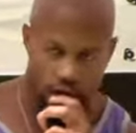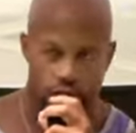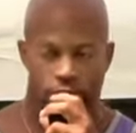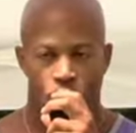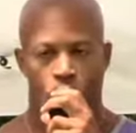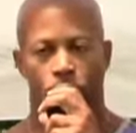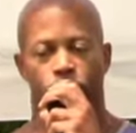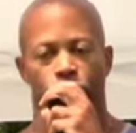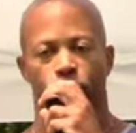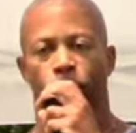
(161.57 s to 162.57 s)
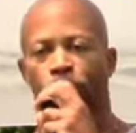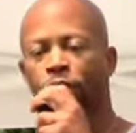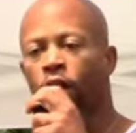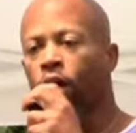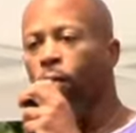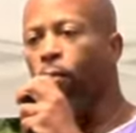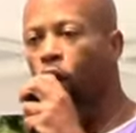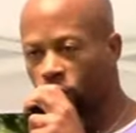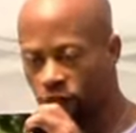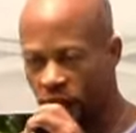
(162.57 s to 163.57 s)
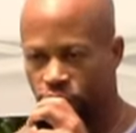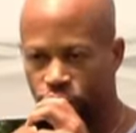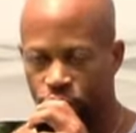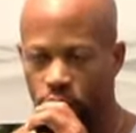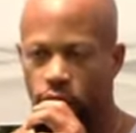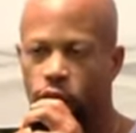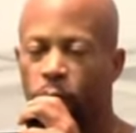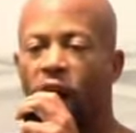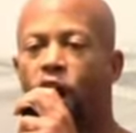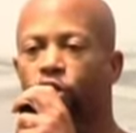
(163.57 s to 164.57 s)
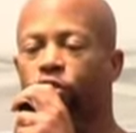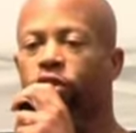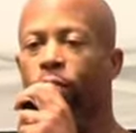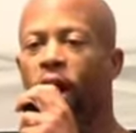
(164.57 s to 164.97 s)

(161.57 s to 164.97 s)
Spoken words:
inform you, motivate you, and inspire you to